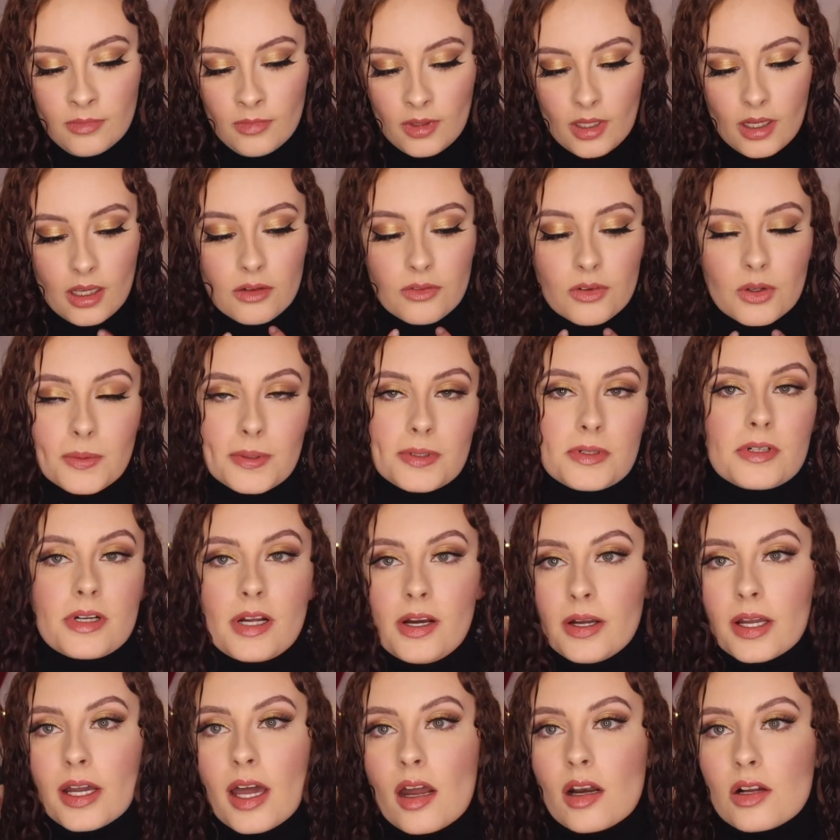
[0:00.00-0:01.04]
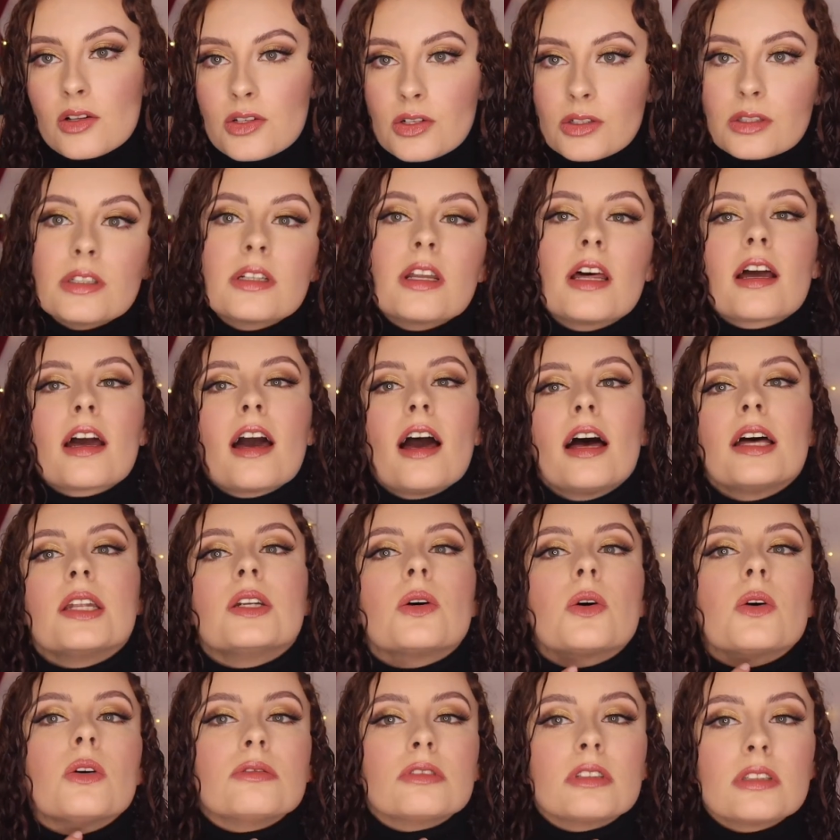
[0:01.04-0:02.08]
And if you're wondering how I got a turtleneck on
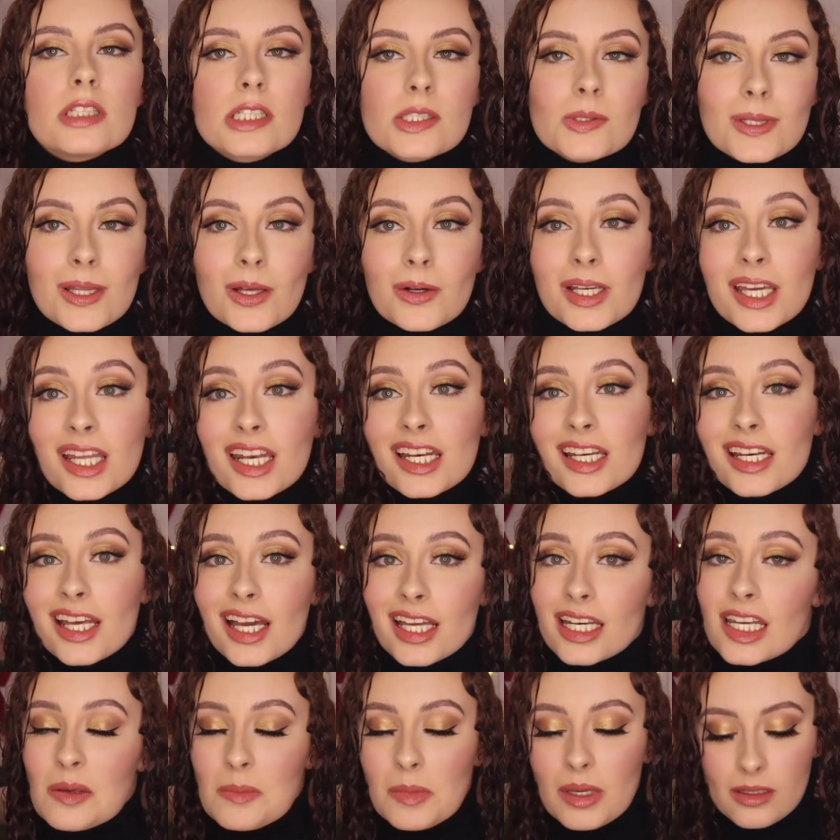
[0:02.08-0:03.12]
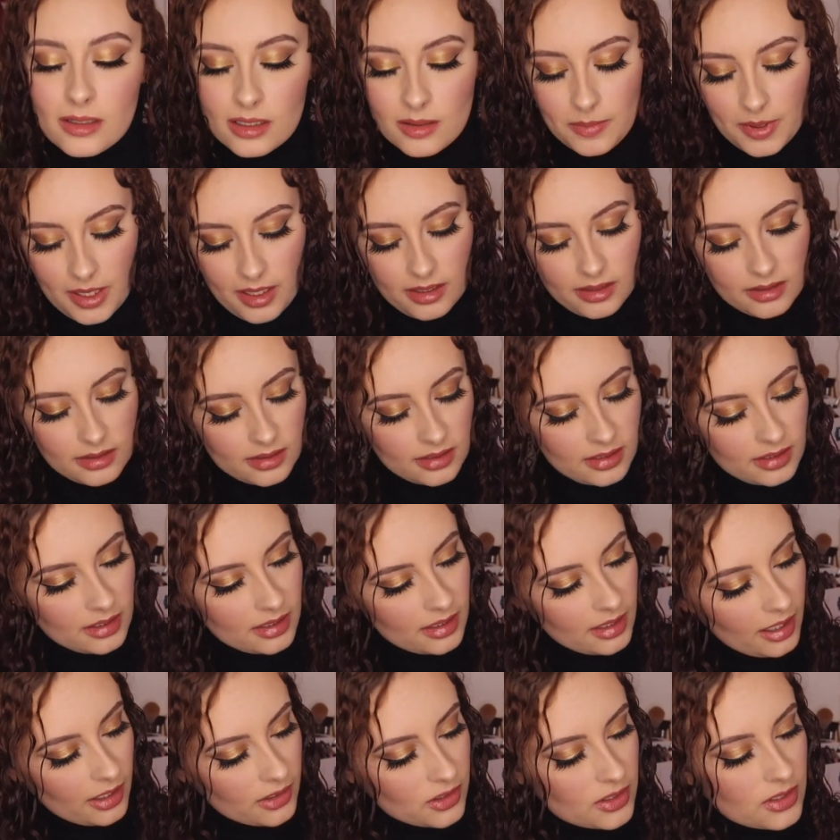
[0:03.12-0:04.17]
over this without getting any makeup on,
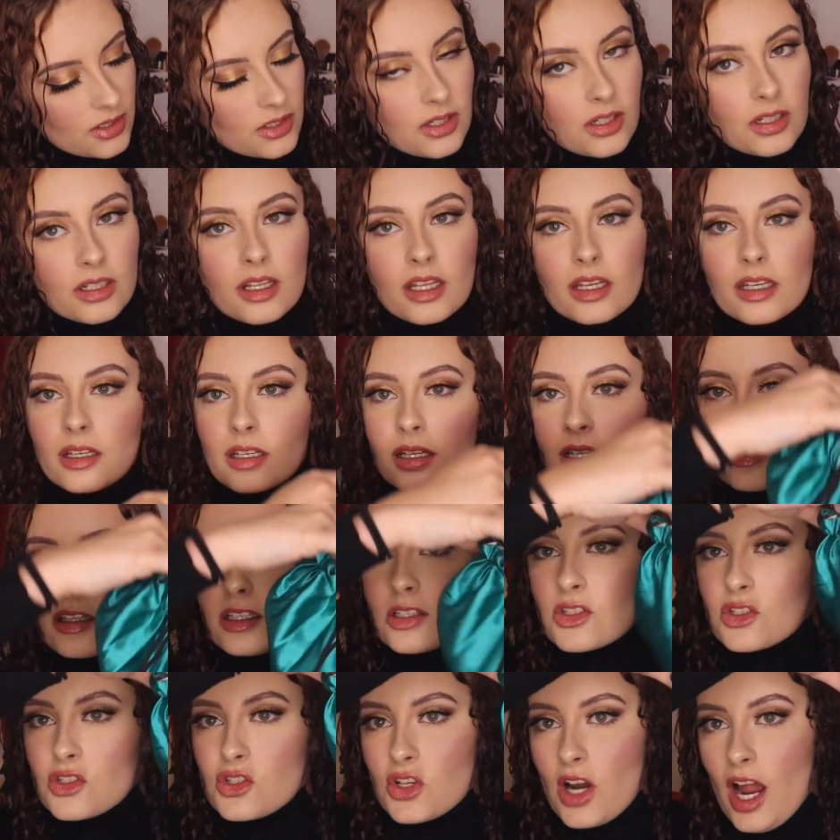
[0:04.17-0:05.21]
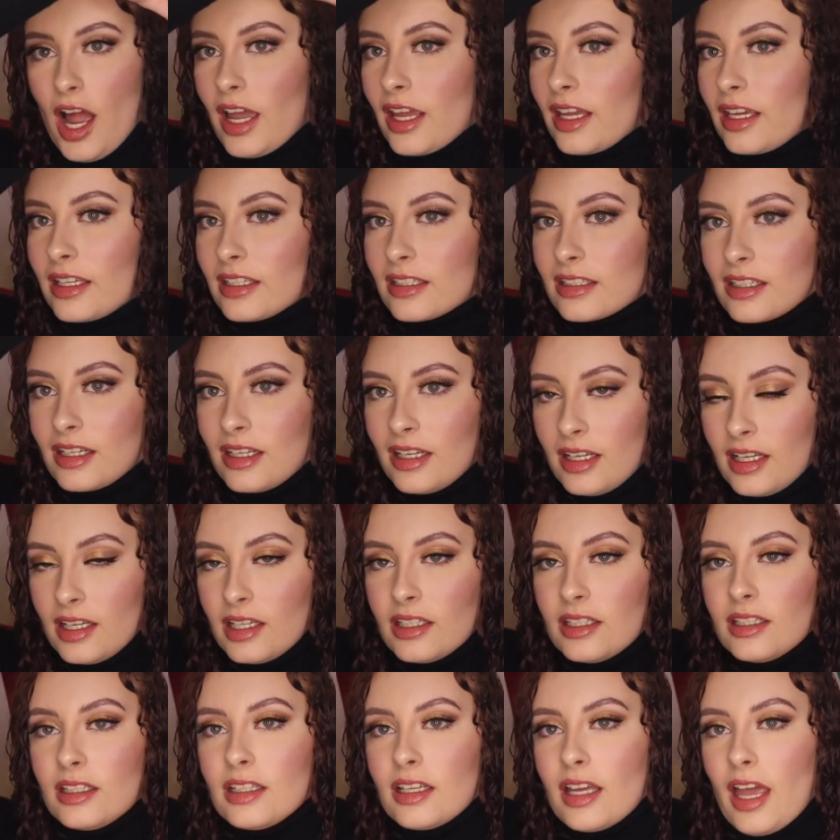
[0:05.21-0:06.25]
I just took like this giant
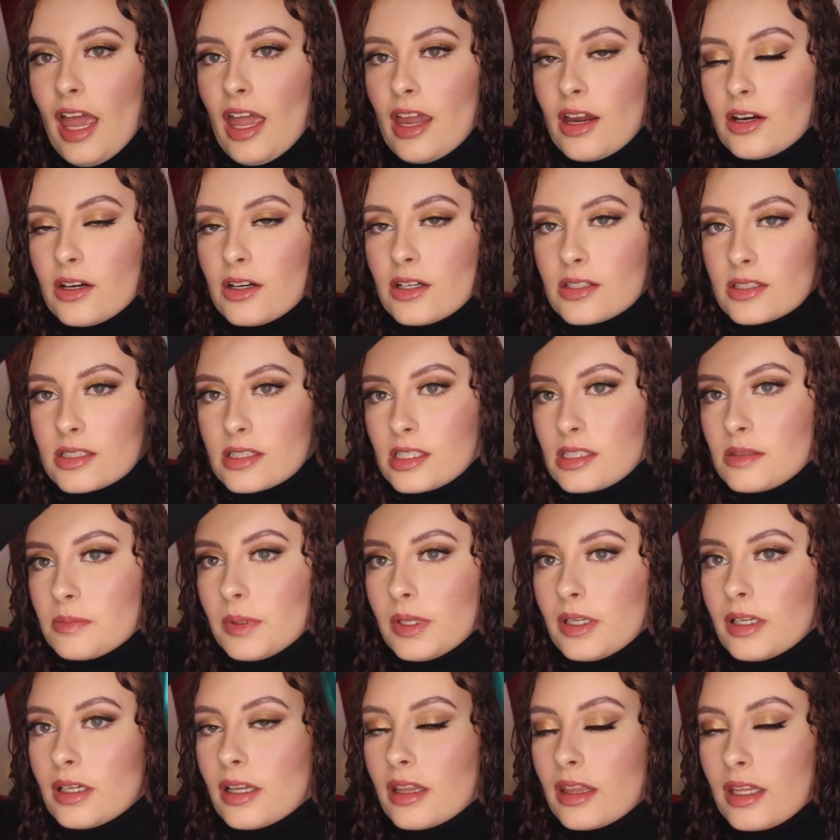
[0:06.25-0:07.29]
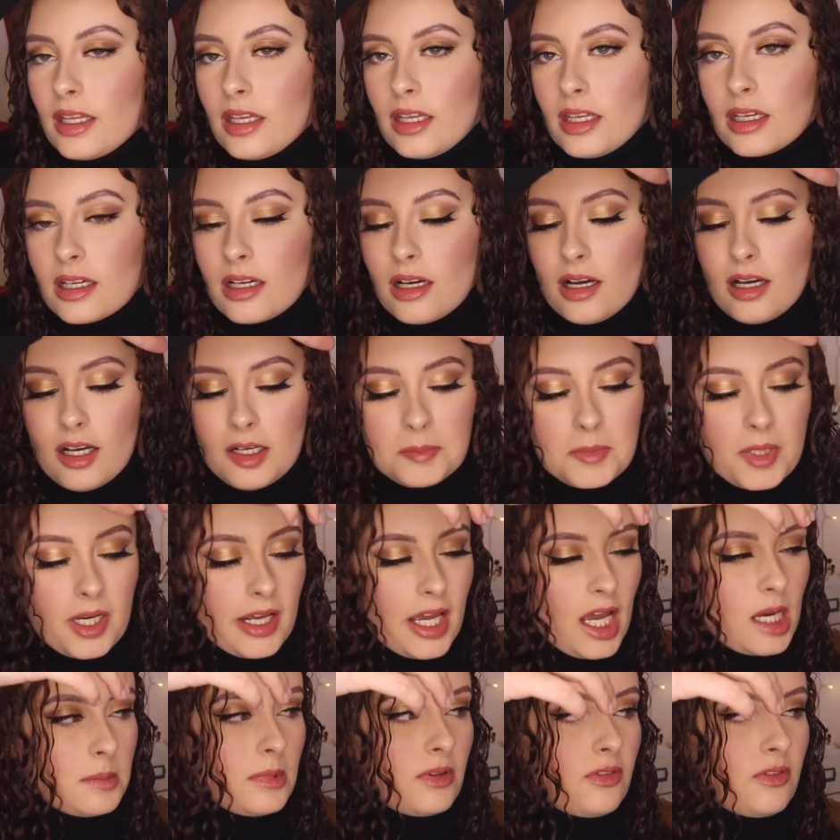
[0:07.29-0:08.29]
hair sleeping thing that I got in my